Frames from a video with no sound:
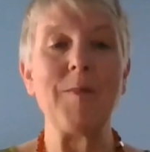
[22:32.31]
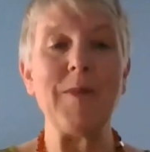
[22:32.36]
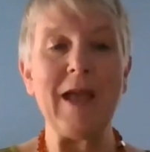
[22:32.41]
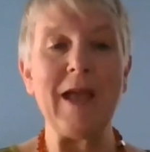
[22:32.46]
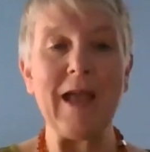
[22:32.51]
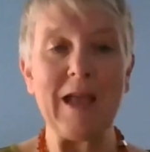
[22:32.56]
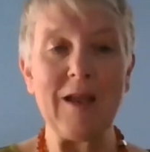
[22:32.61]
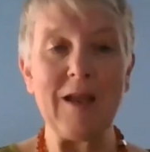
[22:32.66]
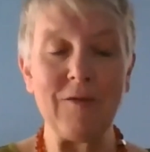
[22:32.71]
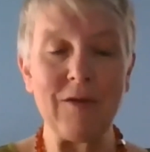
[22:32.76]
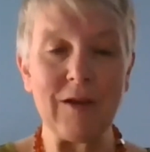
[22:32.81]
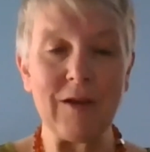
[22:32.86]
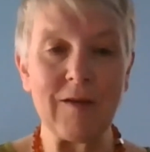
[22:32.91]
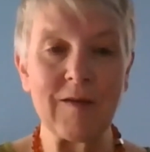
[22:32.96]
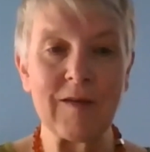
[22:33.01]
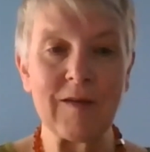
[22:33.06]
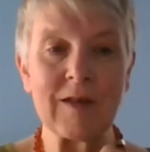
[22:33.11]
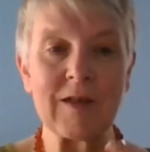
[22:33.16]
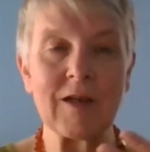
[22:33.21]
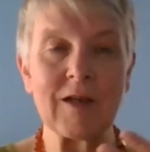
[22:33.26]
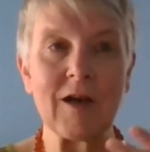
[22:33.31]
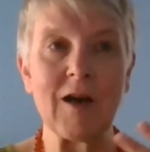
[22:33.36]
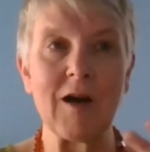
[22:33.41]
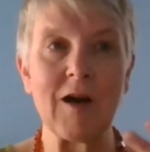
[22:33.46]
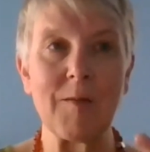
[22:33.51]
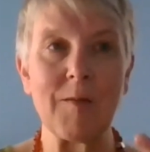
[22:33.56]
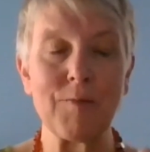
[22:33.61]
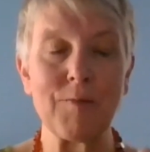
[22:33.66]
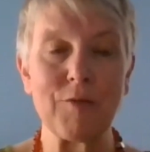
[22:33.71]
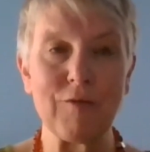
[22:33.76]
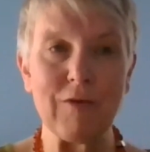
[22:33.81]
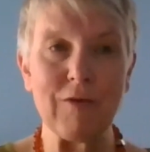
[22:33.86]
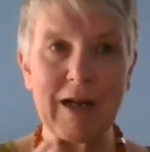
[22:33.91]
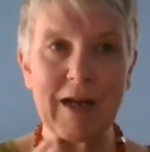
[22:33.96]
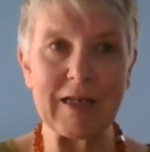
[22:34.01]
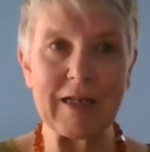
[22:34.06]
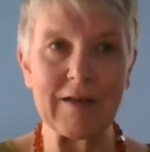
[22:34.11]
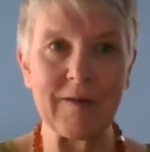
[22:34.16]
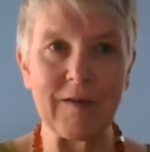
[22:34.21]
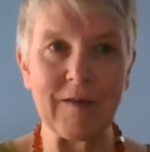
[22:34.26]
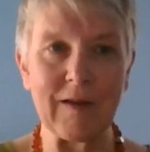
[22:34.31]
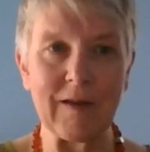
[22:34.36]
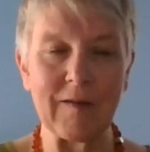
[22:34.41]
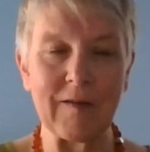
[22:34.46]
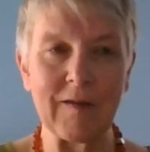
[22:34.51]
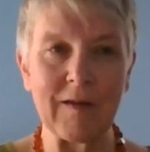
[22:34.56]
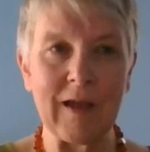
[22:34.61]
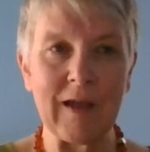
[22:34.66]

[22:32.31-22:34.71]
behaviors and our practices